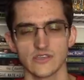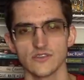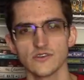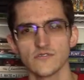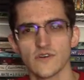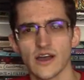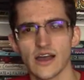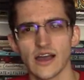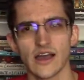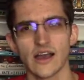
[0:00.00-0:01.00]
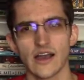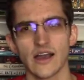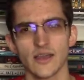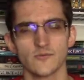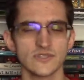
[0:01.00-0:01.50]
You know,
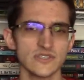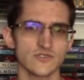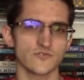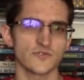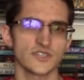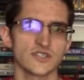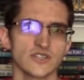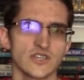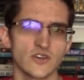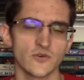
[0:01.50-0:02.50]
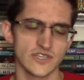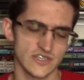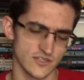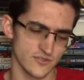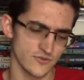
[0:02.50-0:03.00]
I wasn't originally going
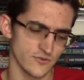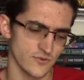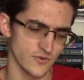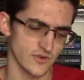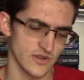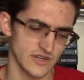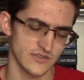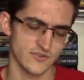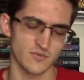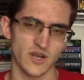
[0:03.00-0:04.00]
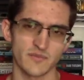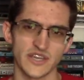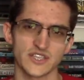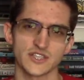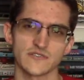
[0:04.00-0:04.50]
to do another
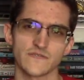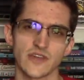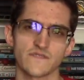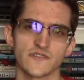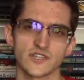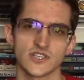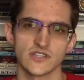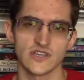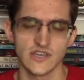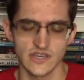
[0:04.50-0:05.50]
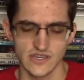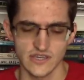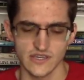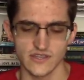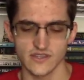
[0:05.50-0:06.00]
Abominations of fanfiction
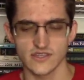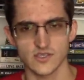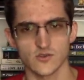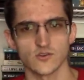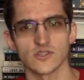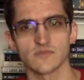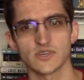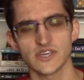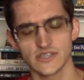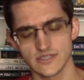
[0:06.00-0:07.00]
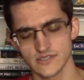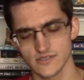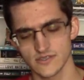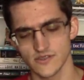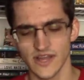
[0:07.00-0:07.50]
this early because
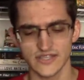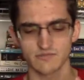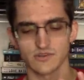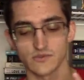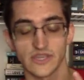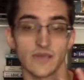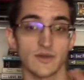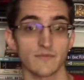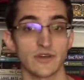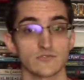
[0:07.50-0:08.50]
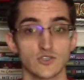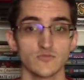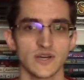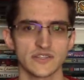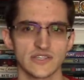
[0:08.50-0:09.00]
the last one only came out about two
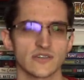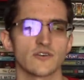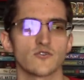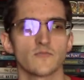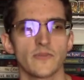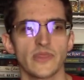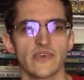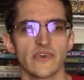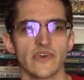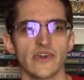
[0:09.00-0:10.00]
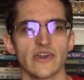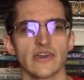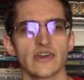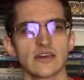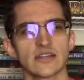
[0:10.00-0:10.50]
months ago,
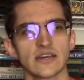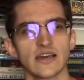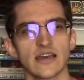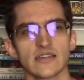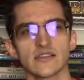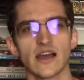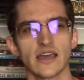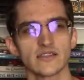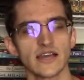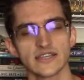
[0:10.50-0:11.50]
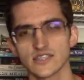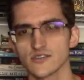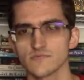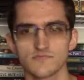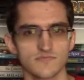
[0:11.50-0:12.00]
and I, I, I like to.